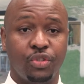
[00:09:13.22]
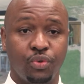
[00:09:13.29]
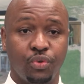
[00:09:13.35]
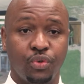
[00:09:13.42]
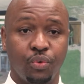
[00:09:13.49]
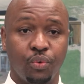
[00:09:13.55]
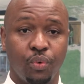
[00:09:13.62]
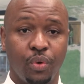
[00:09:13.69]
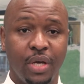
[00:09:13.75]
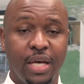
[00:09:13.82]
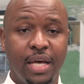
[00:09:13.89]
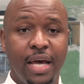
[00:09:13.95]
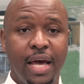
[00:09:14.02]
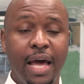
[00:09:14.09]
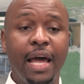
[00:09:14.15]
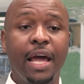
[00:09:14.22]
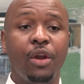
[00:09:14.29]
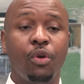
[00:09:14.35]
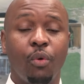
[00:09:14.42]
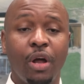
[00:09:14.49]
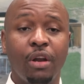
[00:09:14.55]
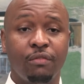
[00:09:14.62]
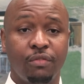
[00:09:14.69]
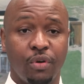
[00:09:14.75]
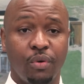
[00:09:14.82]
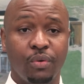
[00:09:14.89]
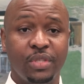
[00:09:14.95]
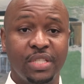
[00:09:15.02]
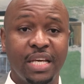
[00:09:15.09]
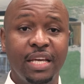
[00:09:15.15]
to do. And one of
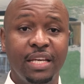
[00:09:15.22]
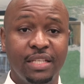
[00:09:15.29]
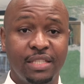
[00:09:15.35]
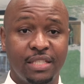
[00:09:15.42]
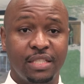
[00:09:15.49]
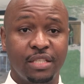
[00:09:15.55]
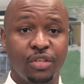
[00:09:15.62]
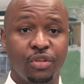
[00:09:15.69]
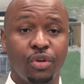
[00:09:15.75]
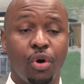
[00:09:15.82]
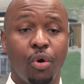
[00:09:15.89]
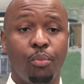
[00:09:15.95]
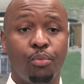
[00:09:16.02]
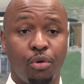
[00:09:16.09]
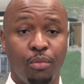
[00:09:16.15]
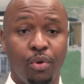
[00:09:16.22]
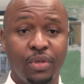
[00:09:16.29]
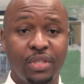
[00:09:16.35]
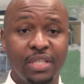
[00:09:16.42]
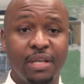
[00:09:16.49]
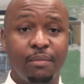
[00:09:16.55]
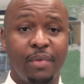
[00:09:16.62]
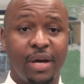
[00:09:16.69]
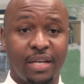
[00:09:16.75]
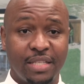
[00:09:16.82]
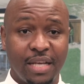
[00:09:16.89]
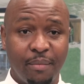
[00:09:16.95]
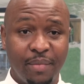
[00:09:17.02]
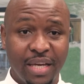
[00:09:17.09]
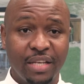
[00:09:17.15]
those is, promoting the
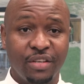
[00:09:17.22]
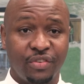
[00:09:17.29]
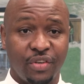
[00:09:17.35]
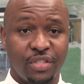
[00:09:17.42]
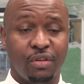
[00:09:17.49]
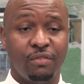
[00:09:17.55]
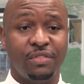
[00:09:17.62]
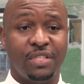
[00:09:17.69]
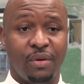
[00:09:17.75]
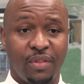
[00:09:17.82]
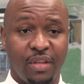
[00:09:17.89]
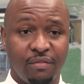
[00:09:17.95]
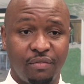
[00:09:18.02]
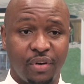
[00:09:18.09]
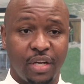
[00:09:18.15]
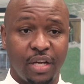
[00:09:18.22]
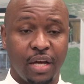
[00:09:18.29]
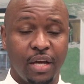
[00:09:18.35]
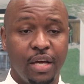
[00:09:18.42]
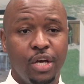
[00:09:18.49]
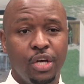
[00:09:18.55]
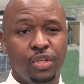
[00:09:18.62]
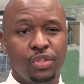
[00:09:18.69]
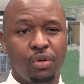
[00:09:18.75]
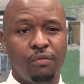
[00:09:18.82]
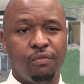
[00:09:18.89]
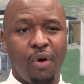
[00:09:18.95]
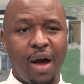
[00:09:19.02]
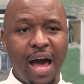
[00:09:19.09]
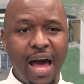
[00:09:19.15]
maritime interest of South Africa. So
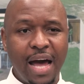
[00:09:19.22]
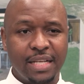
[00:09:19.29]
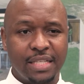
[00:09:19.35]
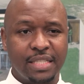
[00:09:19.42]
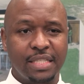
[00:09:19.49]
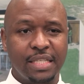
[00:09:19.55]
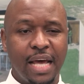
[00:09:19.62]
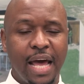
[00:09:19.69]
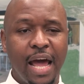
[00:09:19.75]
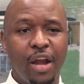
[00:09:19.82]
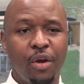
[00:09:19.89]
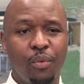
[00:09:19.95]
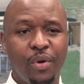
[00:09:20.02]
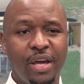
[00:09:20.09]
for us, and we